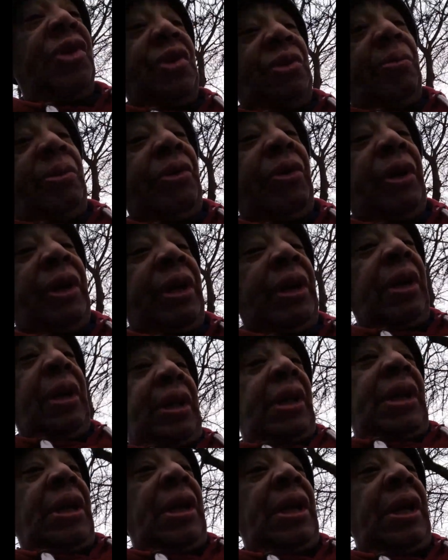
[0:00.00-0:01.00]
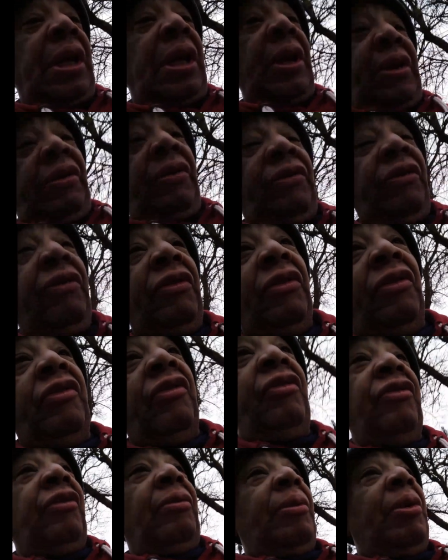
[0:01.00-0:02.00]
summary
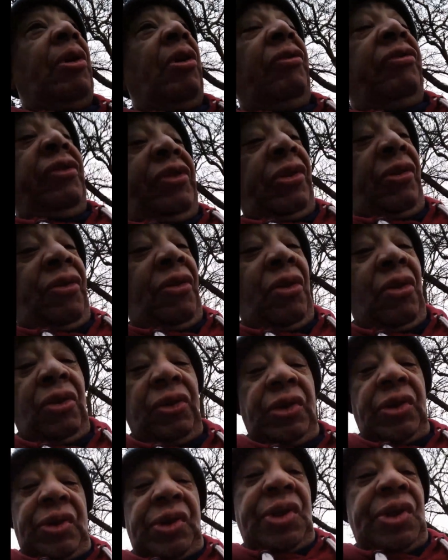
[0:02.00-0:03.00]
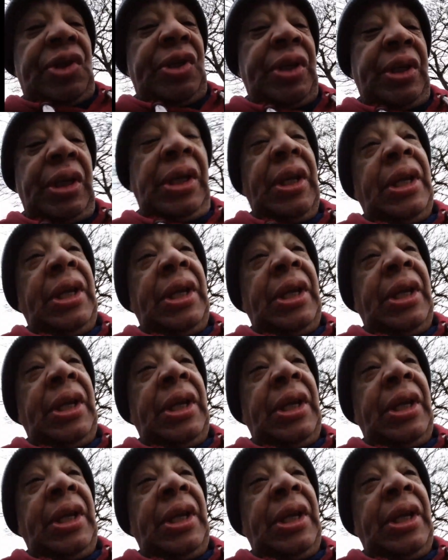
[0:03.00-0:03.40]
from off your orders,